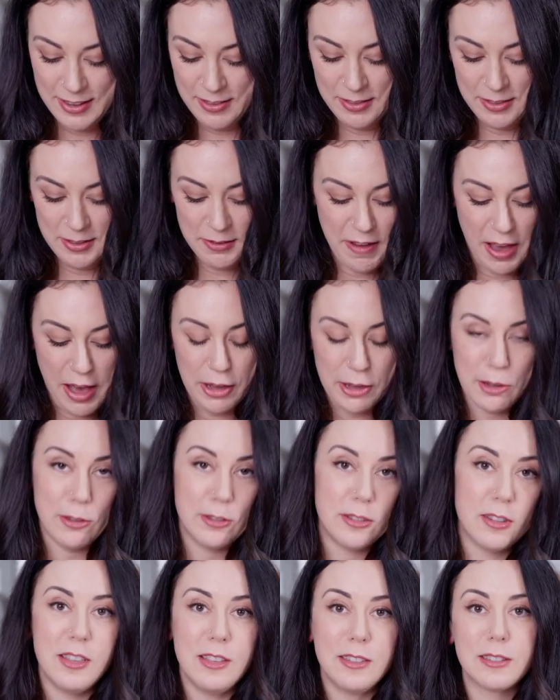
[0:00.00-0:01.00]
the
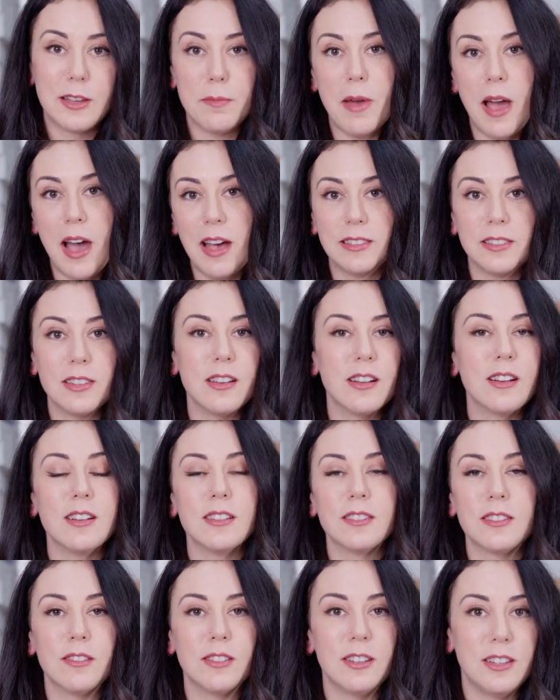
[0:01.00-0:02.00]
values of these
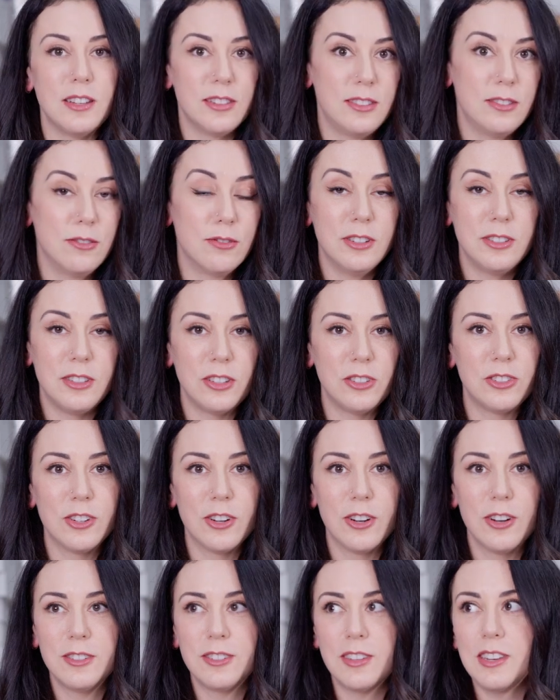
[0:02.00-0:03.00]
capacitors and
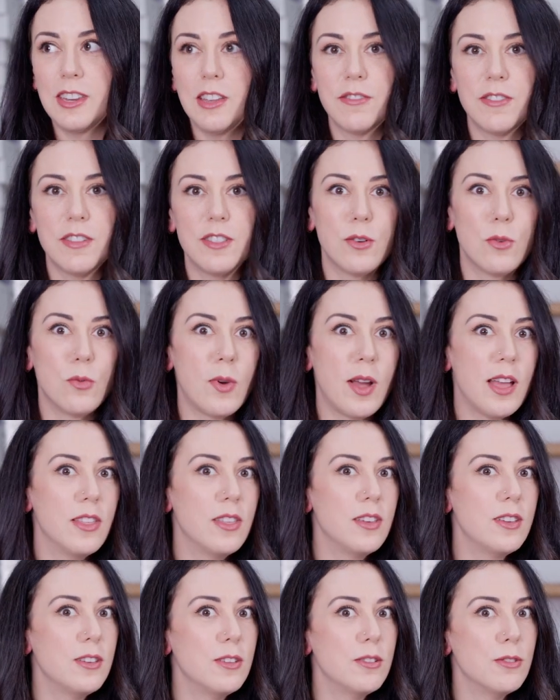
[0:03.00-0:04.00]
resistors, and even the way
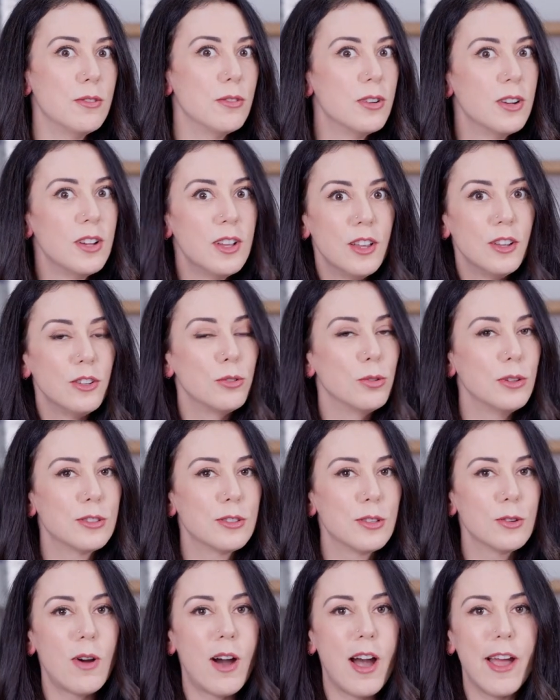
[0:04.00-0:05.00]
that you twist
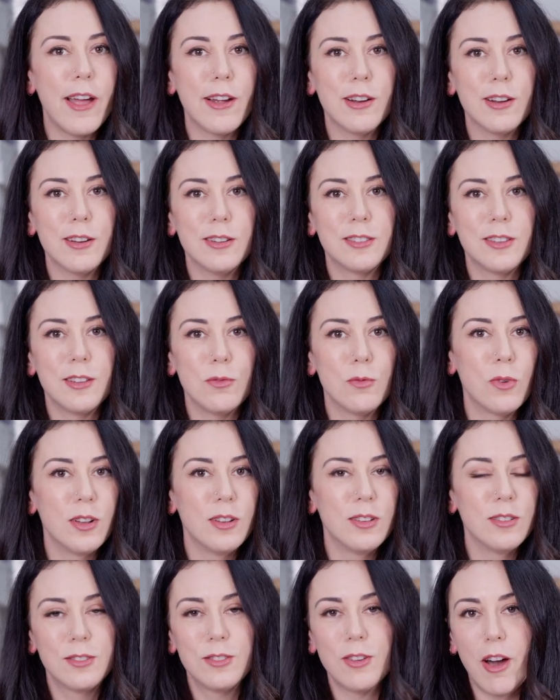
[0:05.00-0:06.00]
the wires and
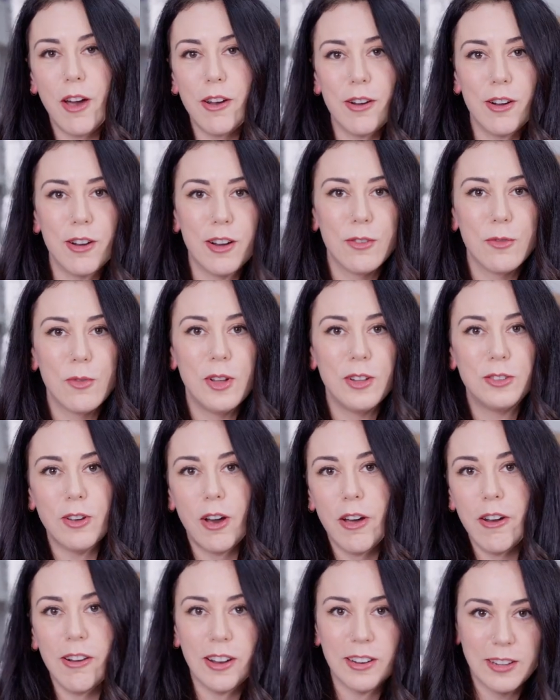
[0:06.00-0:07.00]
what
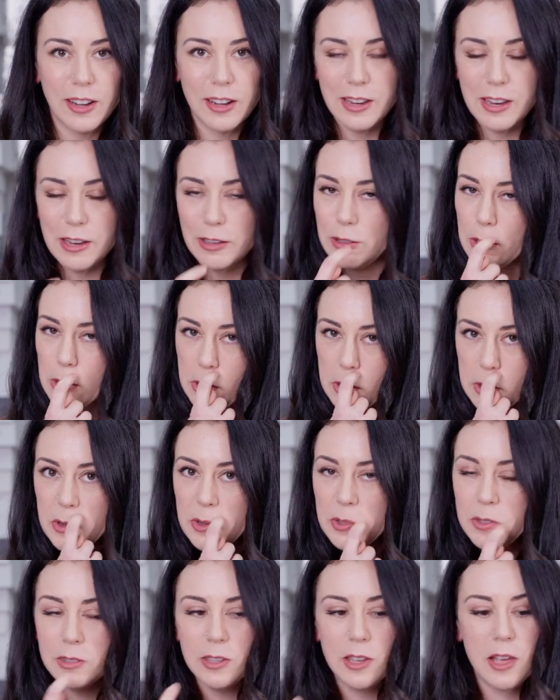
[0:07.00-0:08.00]
soldering techniques you
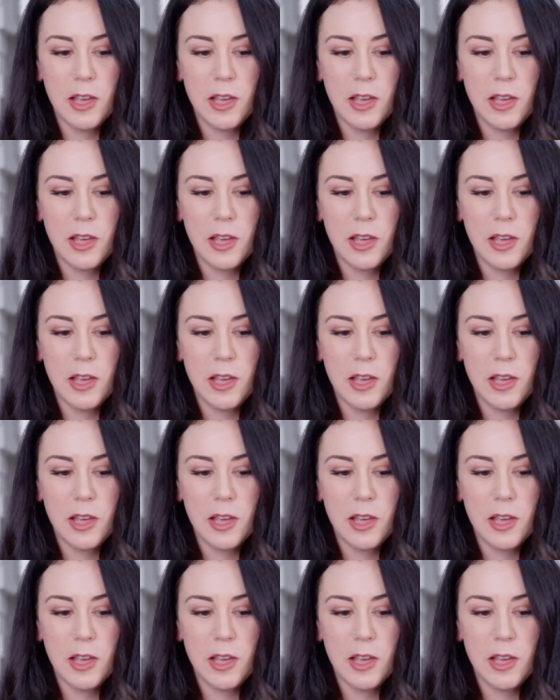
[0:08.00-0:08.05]
use.